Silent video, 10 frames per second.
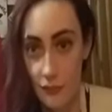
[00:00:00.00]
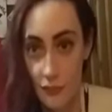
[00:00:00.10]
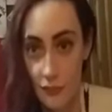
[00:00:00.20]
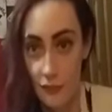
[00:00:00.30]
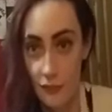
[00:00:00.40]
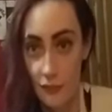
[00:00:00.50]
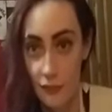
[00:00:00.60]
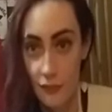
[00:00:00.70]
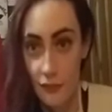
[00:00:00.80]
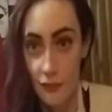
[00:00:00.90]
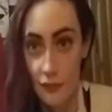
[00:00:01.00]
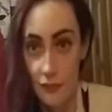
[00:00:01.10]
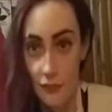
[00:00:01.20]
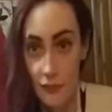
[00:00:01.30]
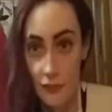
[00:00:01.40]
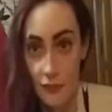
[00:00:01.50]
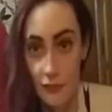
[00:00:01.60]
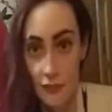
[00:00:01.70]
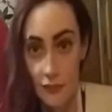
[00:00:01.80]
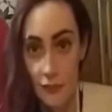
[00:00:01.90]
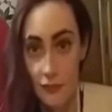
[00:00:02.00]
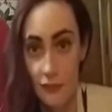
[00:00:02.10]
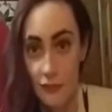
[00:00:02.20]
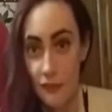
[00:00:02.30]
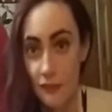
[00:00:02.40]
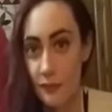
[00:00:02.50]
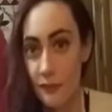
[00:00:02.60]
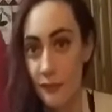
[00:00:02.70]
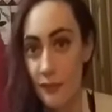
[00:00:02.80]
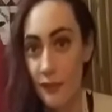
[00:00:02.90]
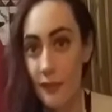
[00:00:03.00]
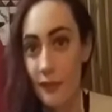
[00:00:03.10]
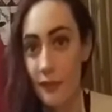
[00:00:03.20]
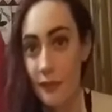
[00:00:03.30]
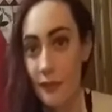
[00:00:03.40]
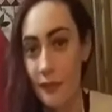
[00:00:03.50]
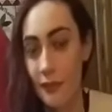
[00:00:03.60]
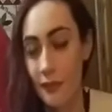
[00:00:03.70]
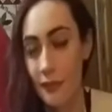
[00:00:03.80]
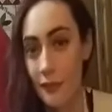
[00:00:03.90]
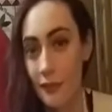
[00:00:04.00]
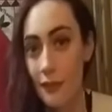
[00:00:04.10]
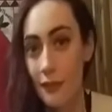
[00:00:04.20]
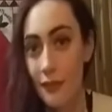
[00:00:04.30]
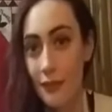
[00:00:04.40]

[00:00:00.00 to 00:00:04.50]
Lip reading: The person shown says nothing.